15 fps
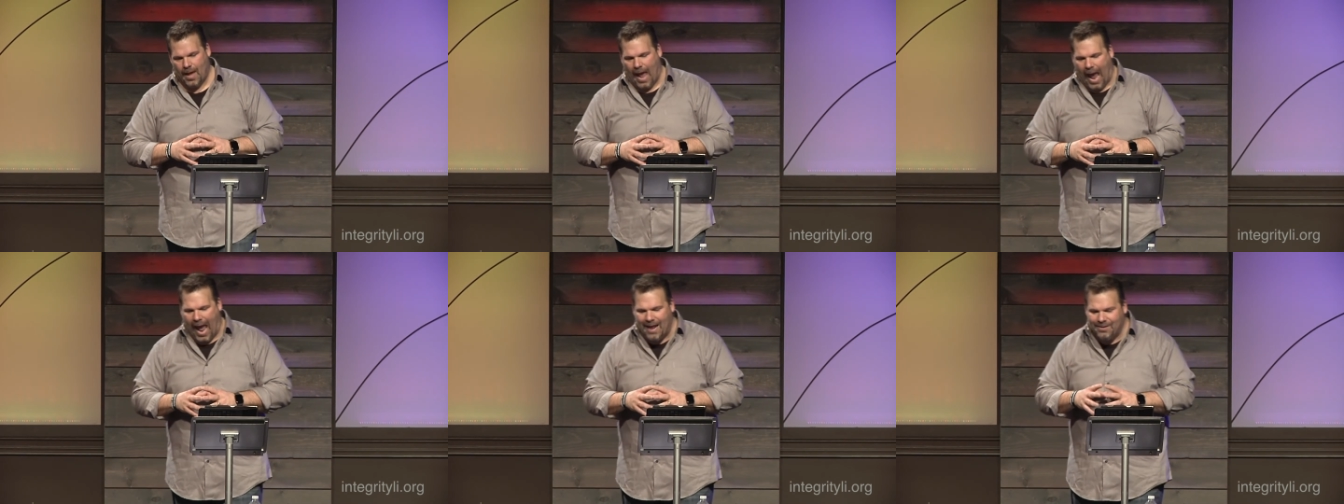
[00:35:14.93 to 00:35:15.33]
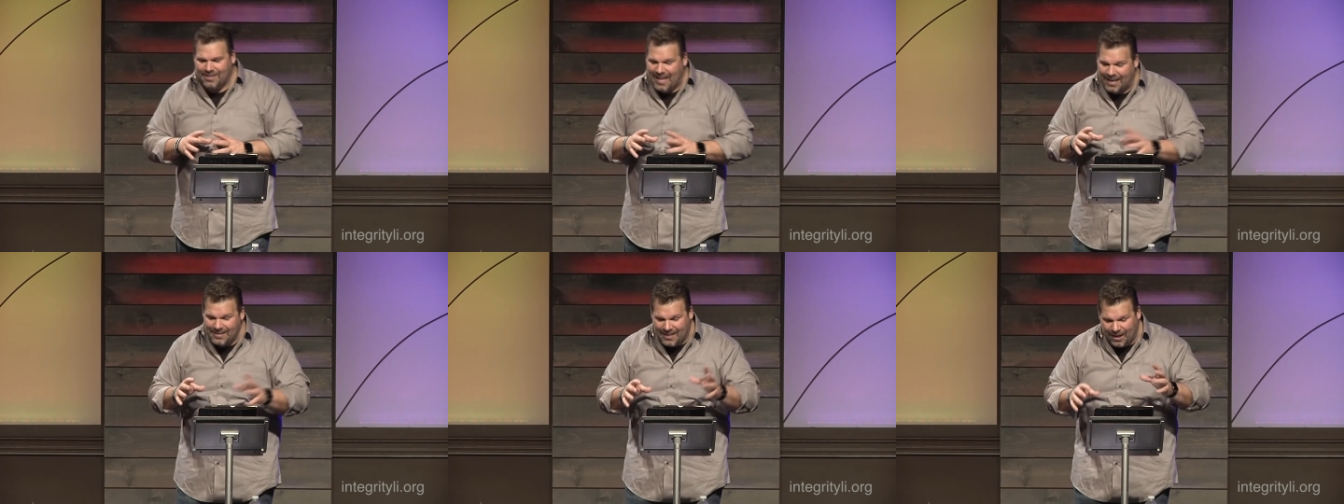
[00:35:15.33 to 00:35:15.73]
And he
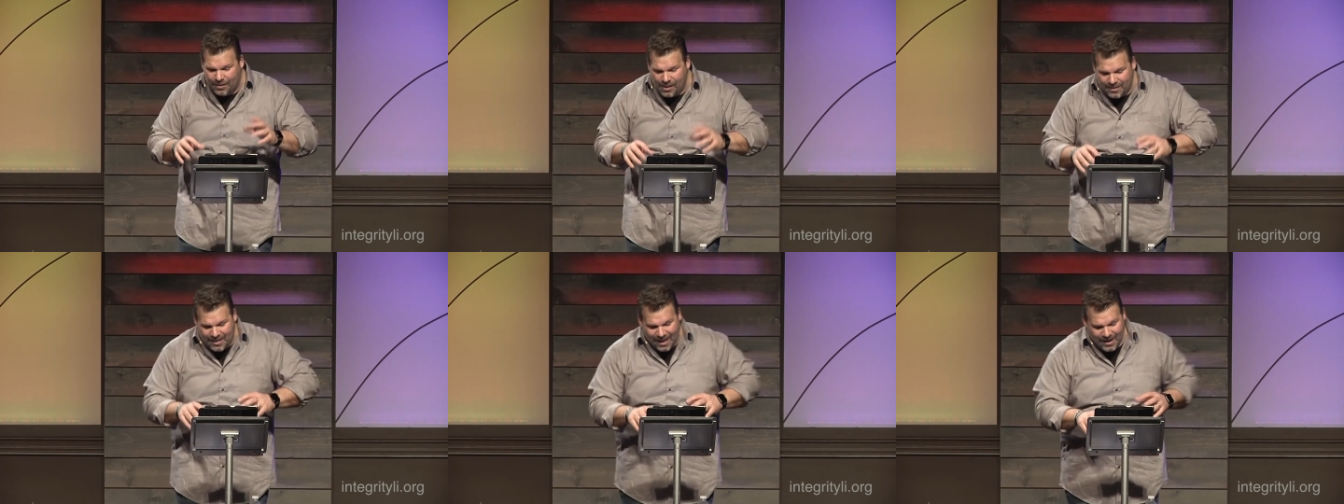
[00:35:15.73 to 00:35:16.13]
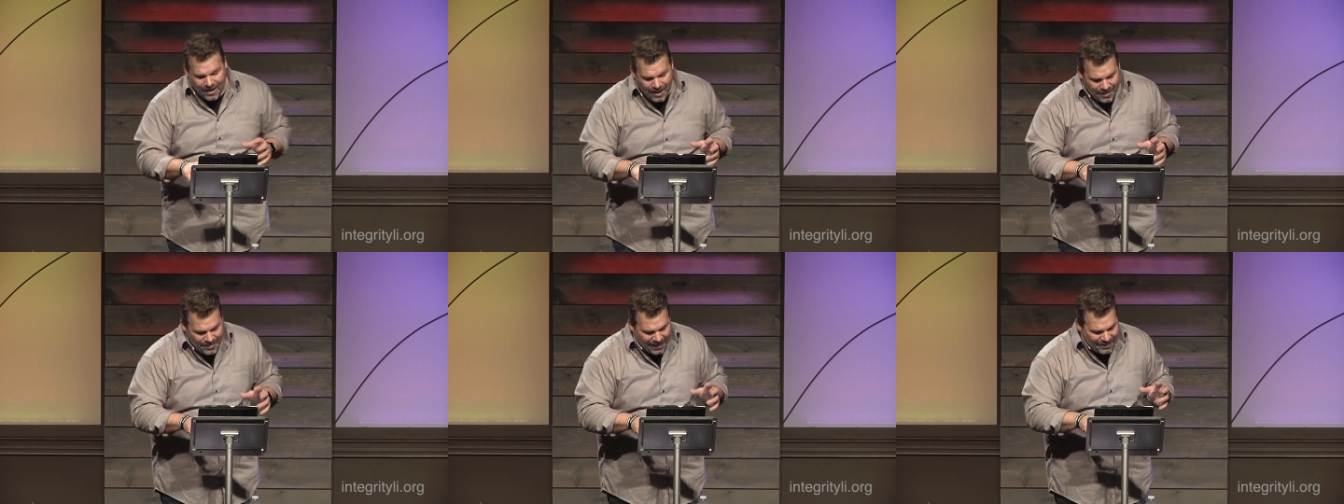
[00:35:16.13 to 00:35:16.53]
says here that,
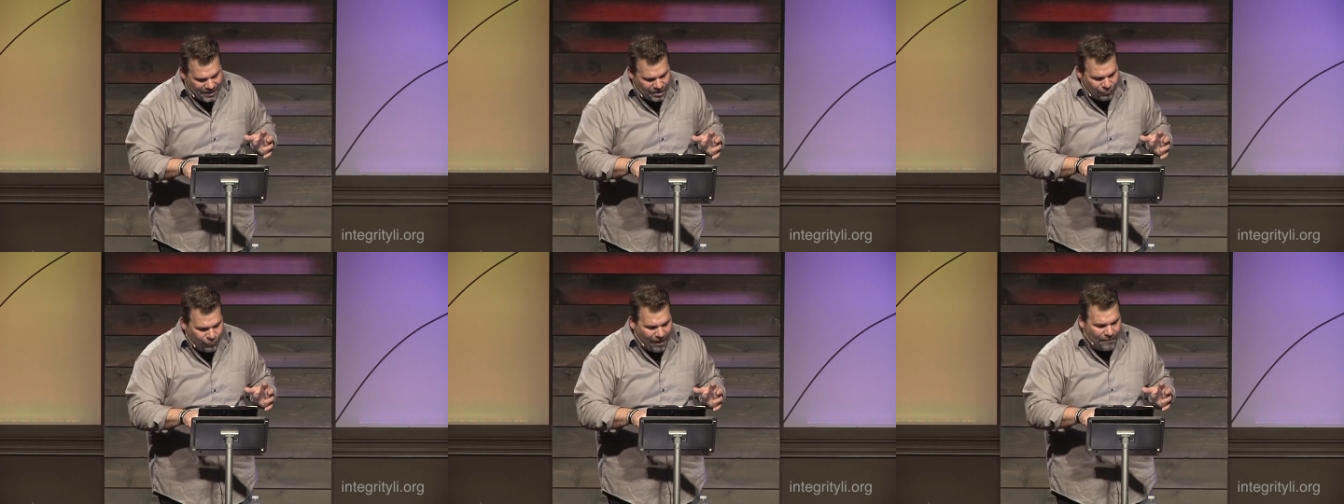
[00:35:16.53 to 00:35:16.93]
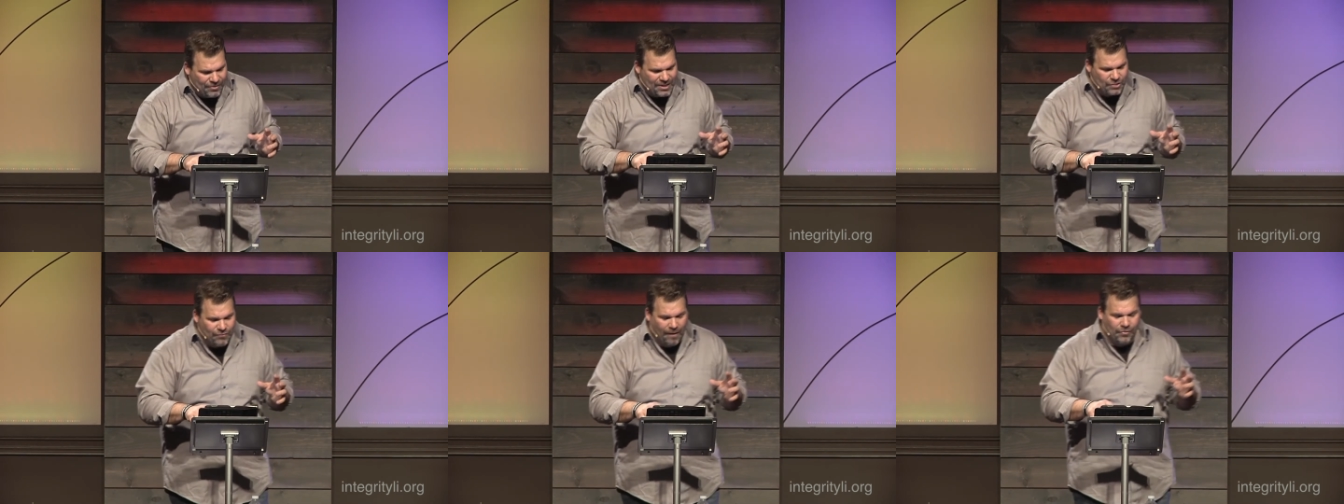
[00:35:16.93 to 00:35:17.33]
that, that the,
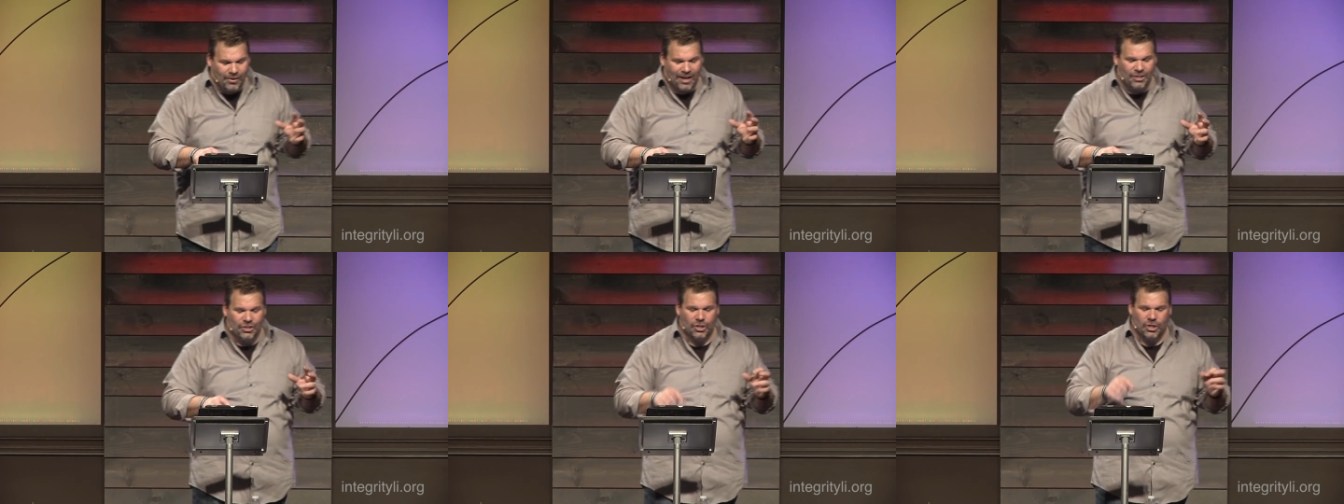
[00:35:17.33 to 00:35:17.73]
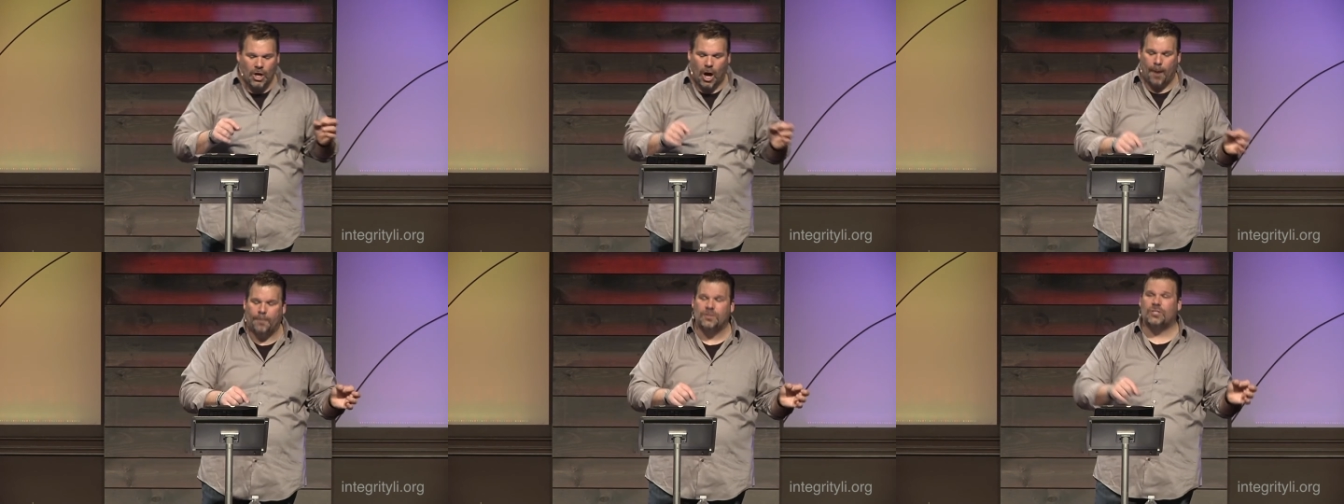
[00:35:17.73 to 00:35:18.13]
this revelation
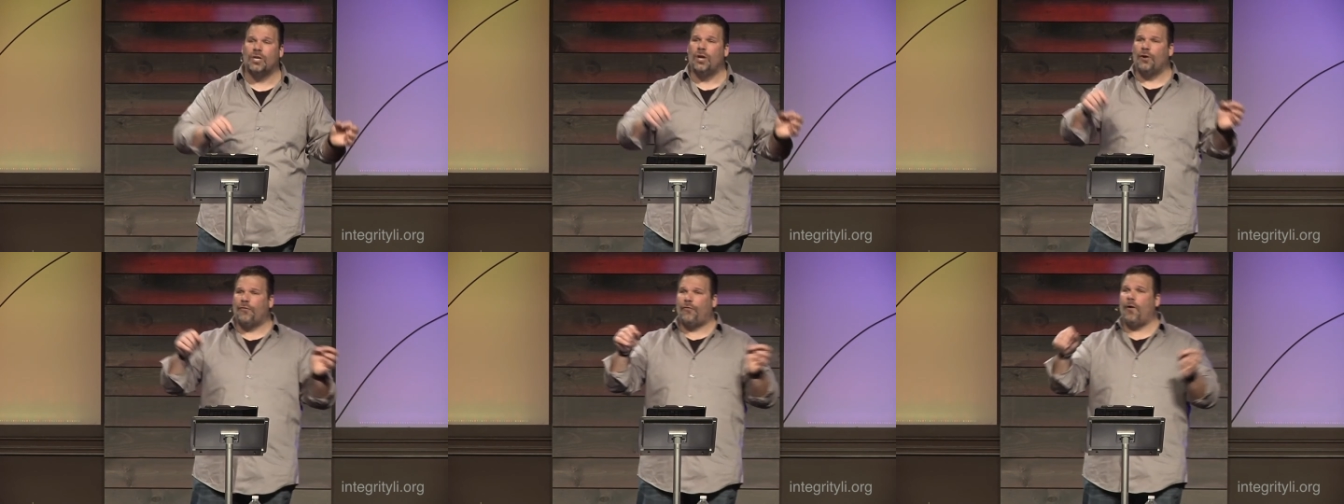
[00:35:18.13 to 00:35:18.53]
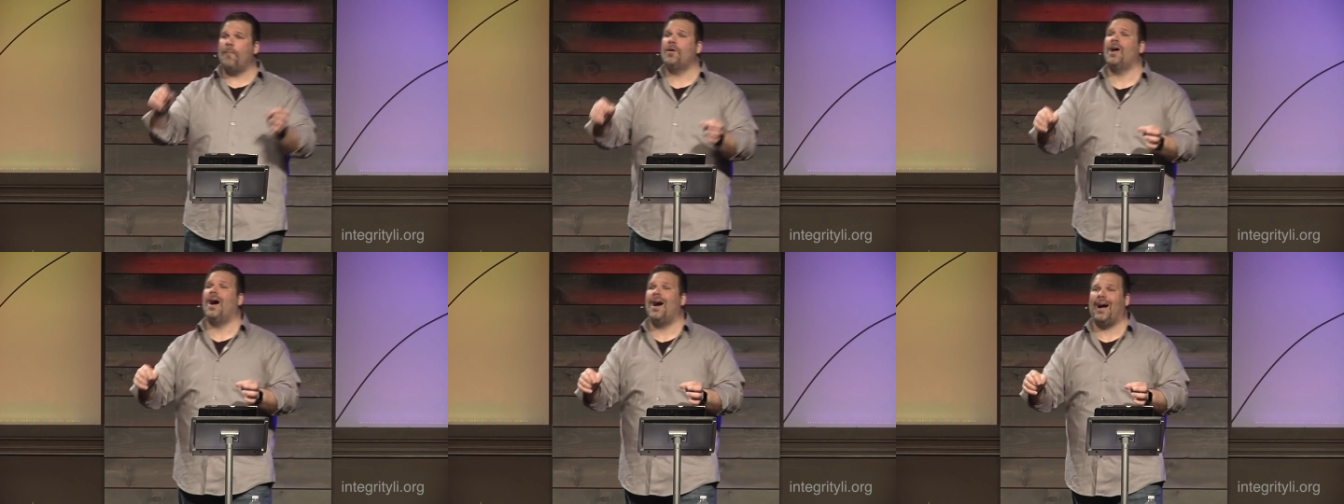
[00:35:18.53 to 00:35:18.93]
comes
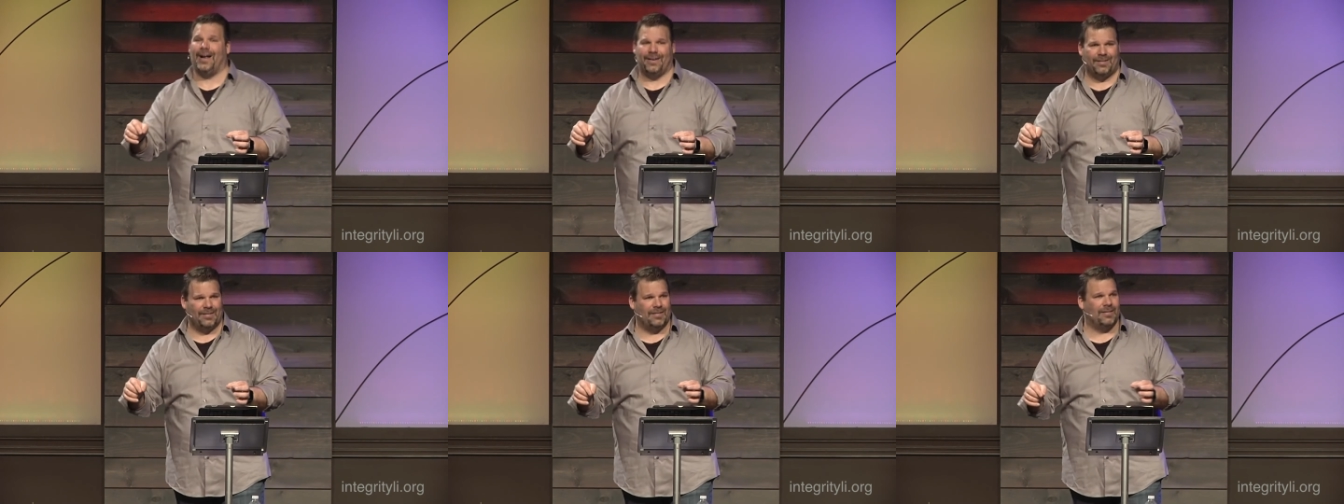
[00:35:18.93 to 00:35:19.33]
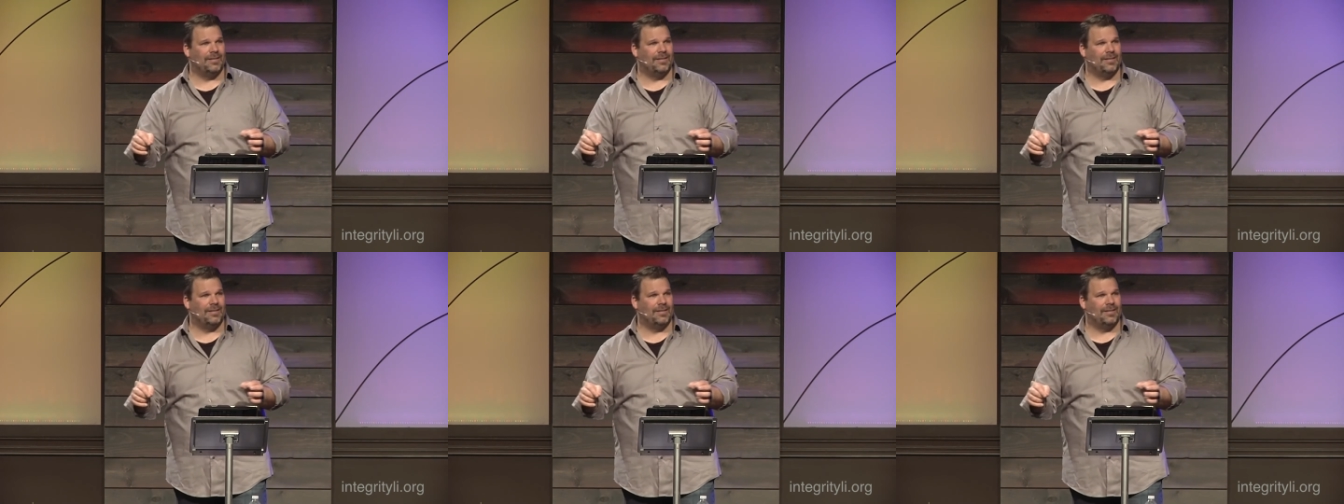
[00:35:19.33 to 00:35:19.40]
from God